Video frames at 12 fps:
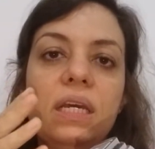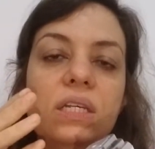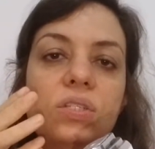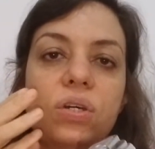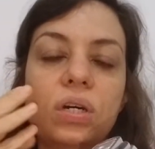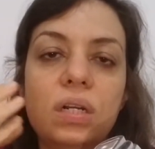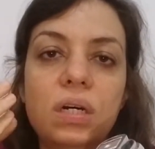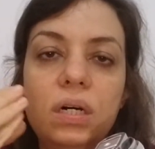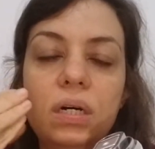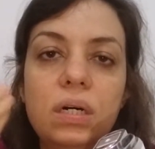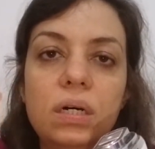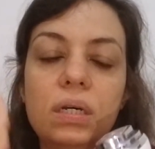It's
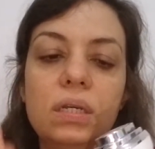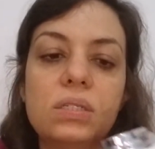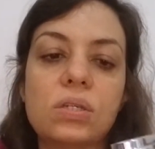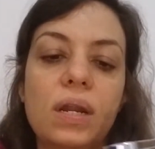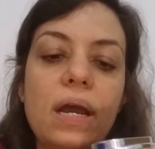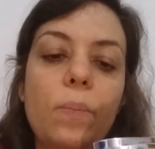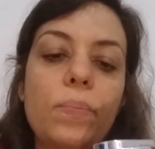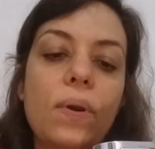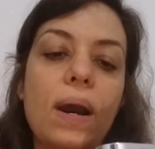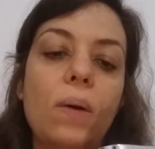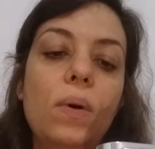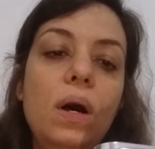gonna help you
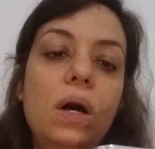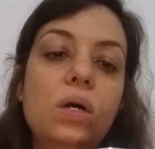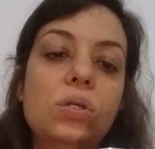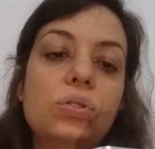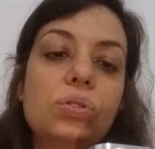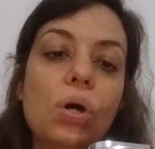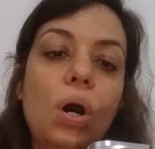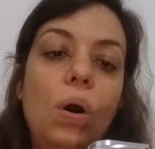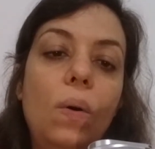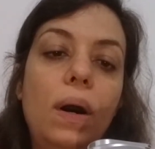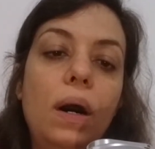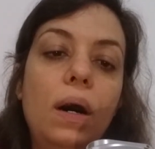out. So